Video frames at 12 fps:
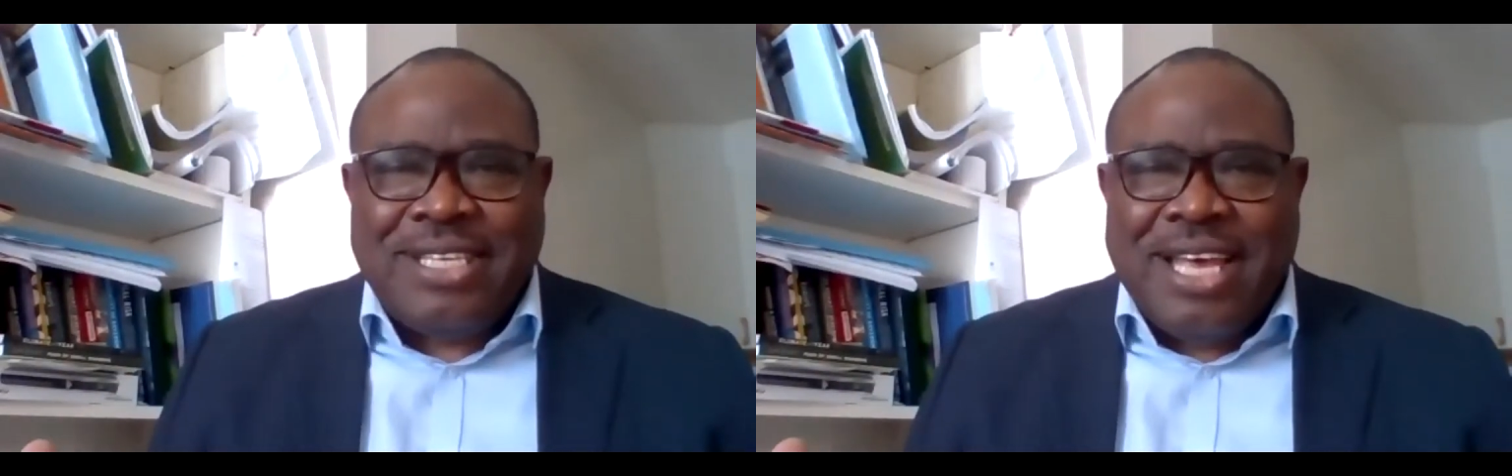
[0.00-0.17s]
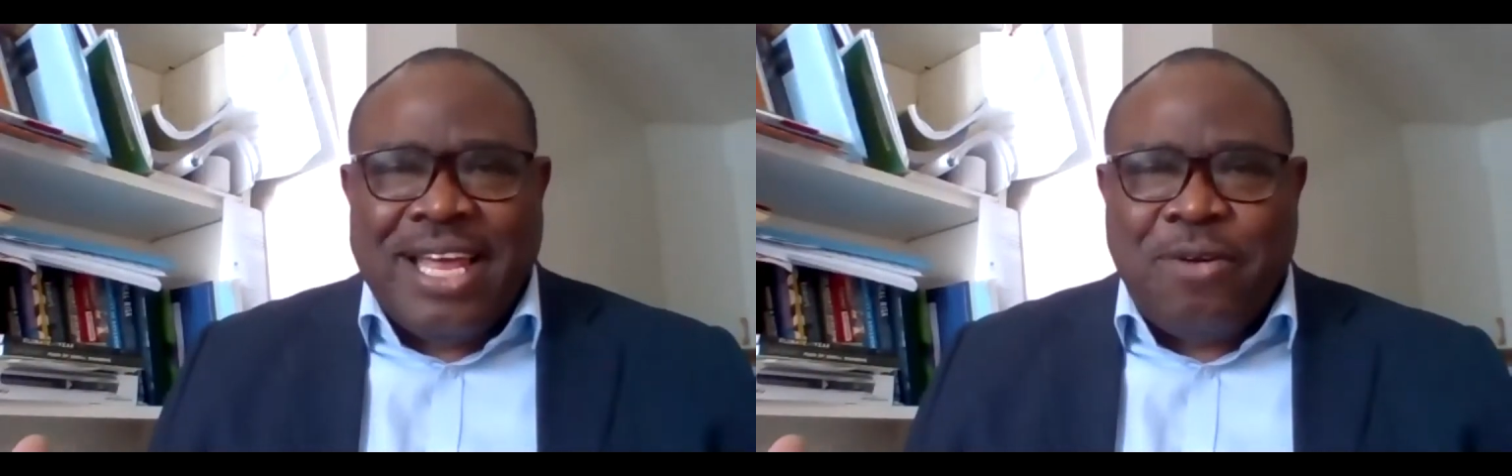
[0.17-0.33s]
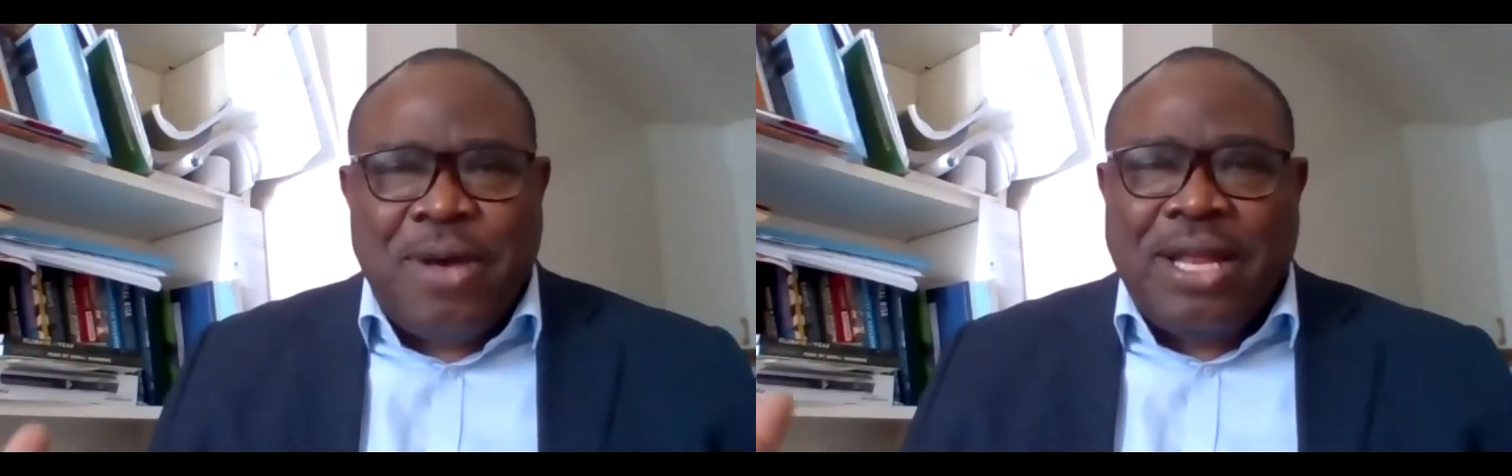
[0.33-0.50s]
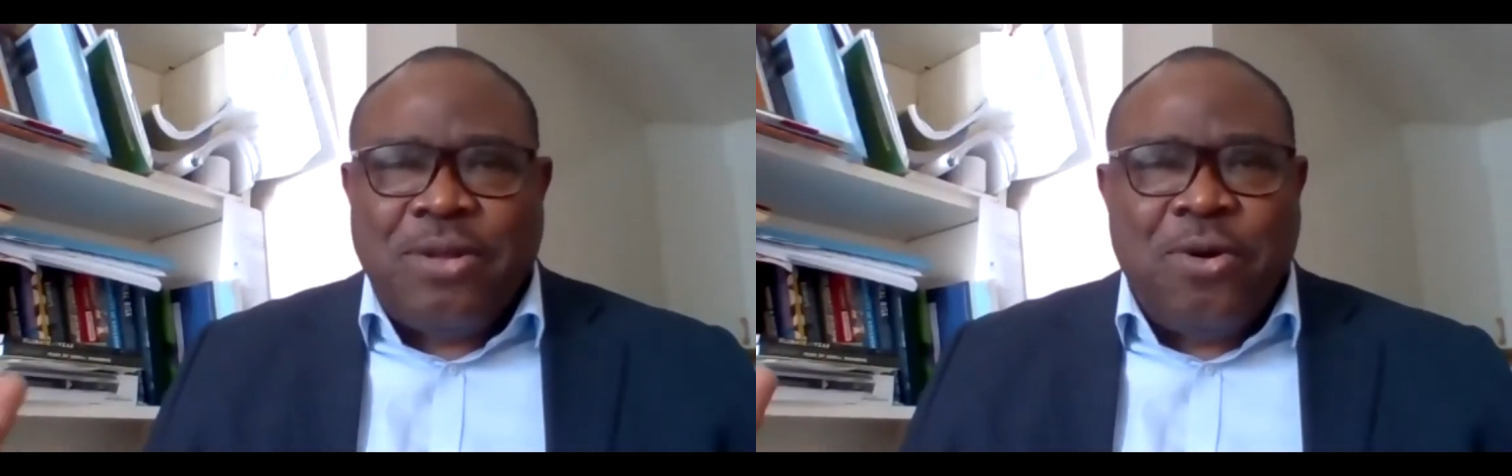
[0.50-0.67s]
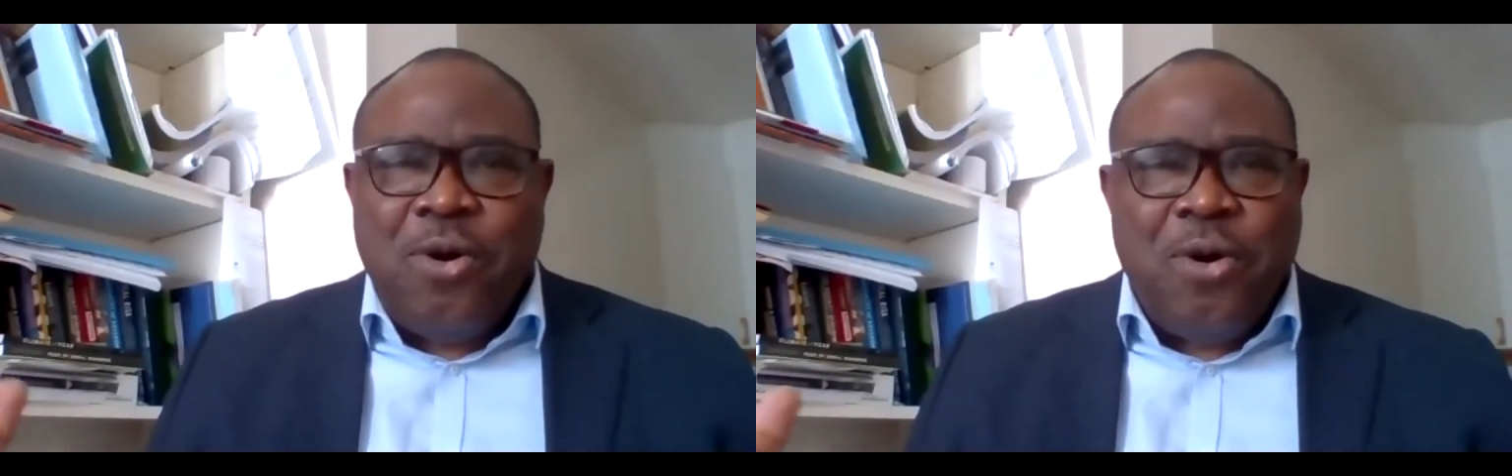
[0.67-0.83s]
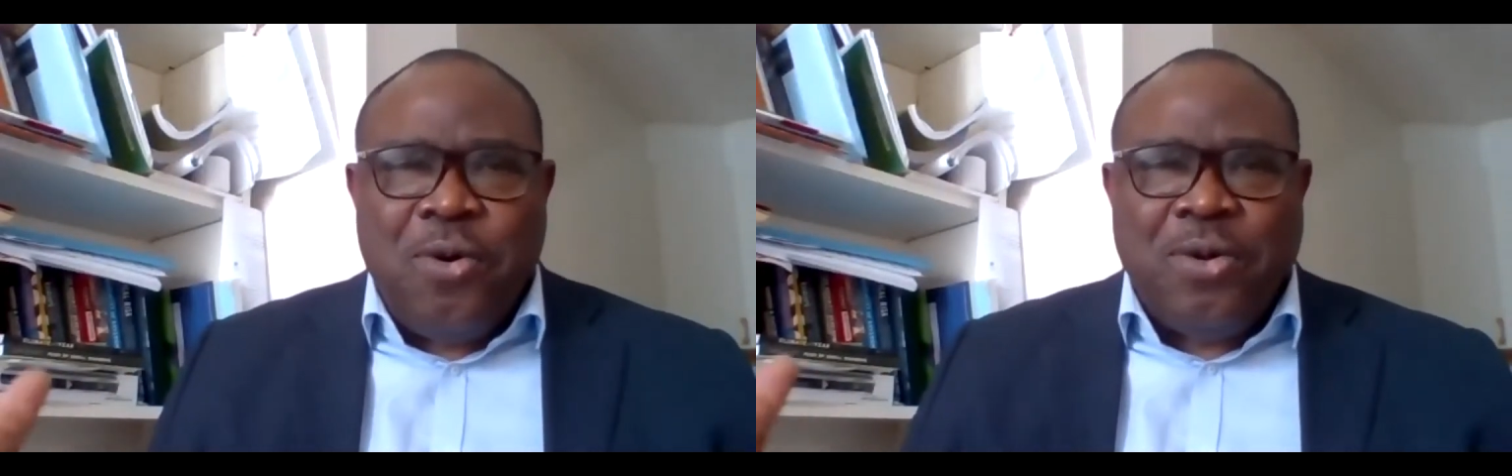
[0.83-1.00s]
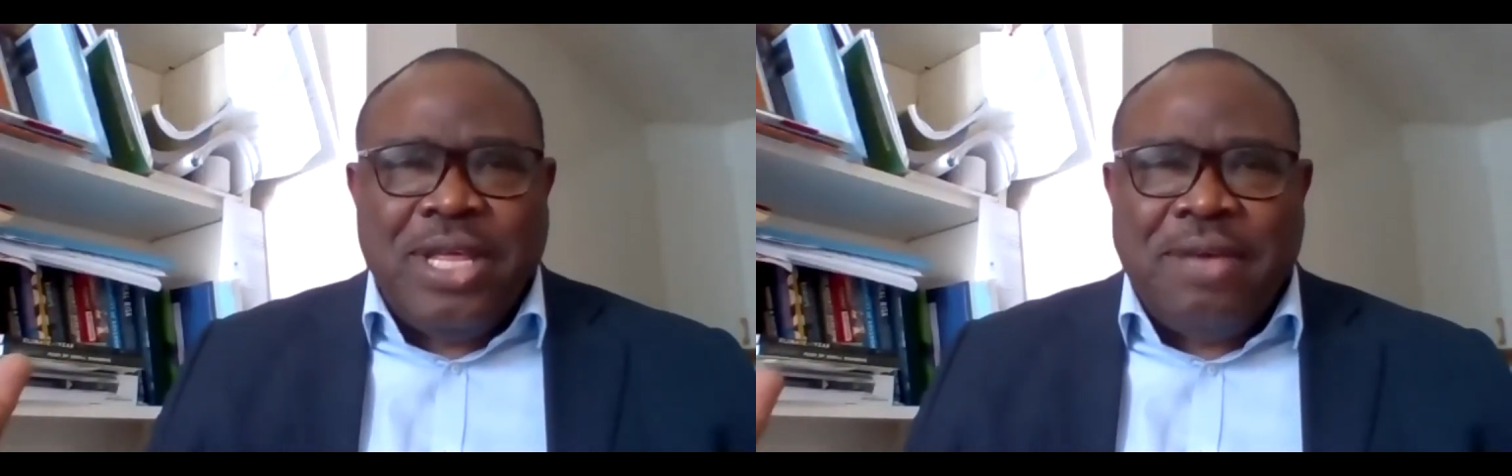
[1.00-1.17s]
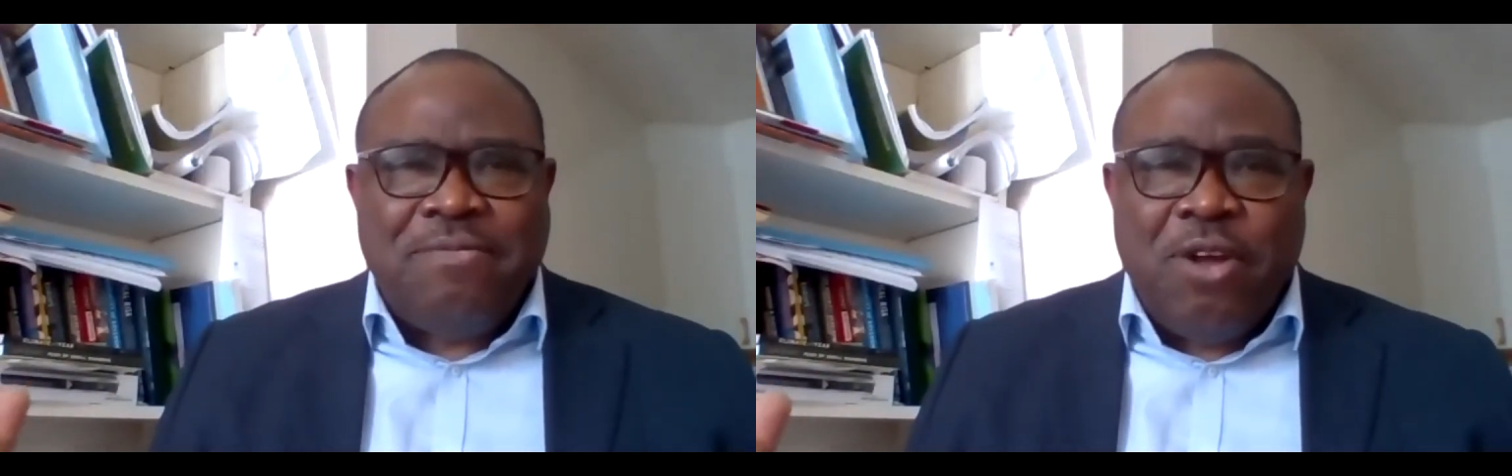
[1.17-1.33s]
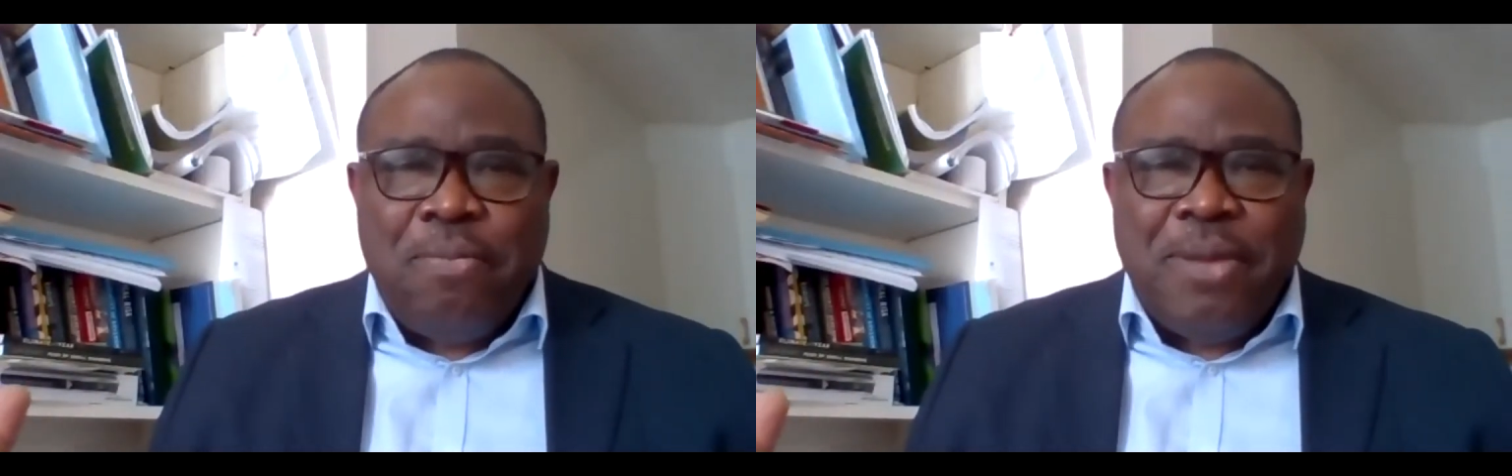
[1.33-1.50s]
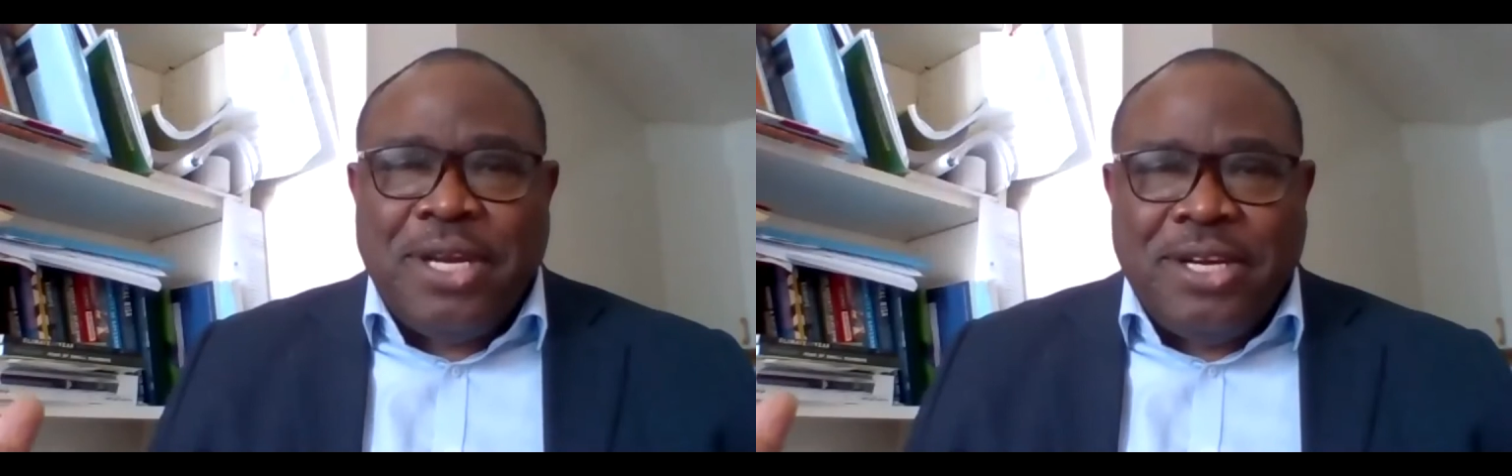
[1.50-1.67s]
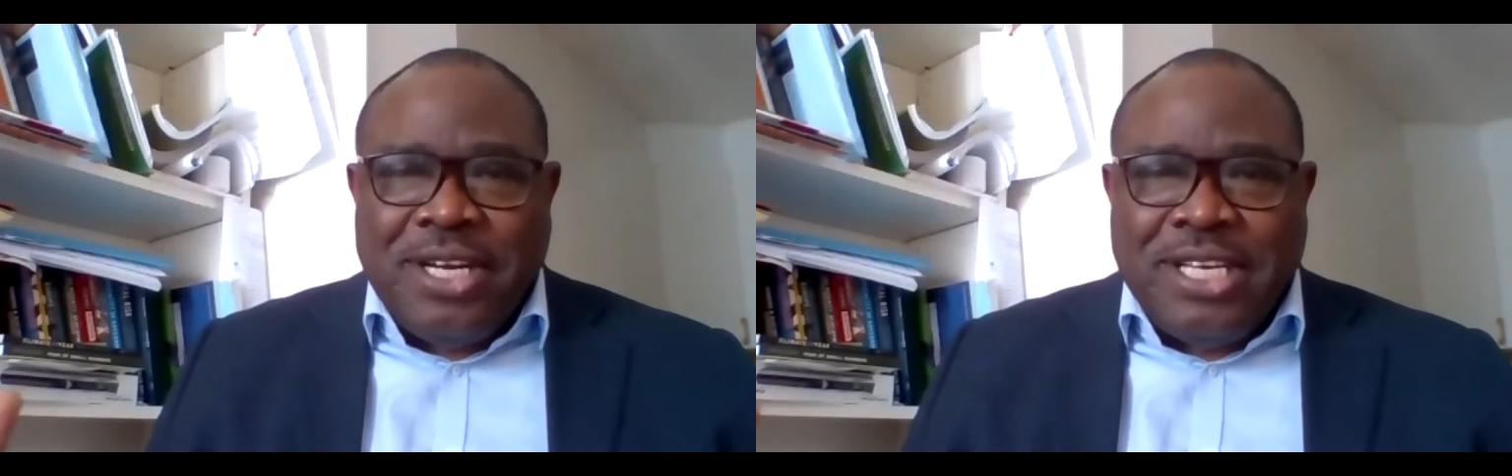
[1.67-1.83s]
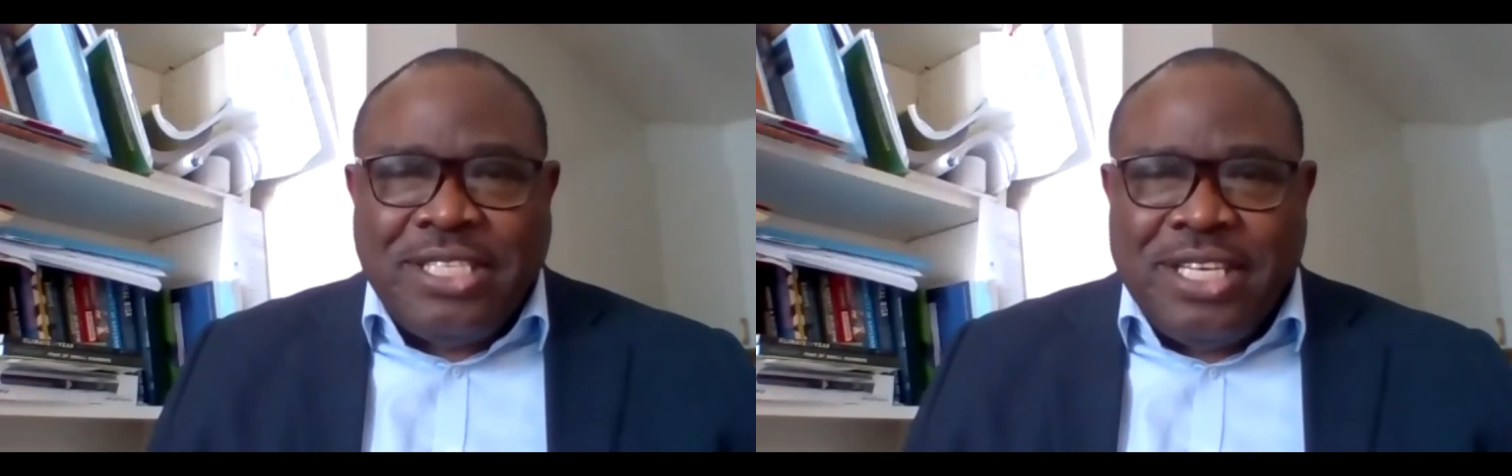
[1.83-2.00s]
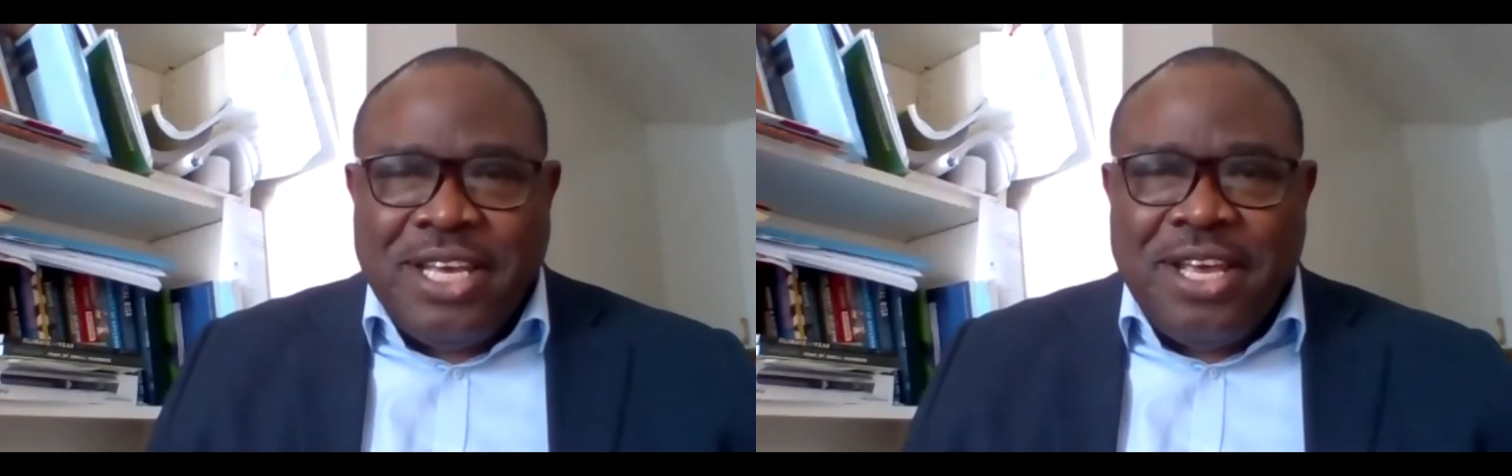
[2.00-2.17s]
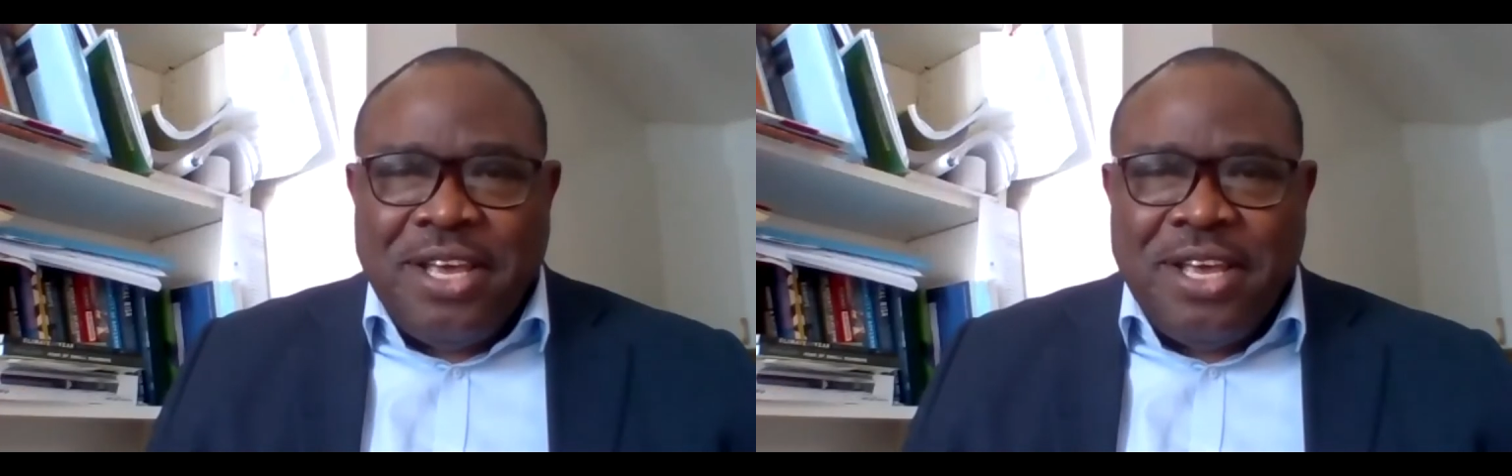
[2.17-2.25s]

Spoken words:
where, they've not been reached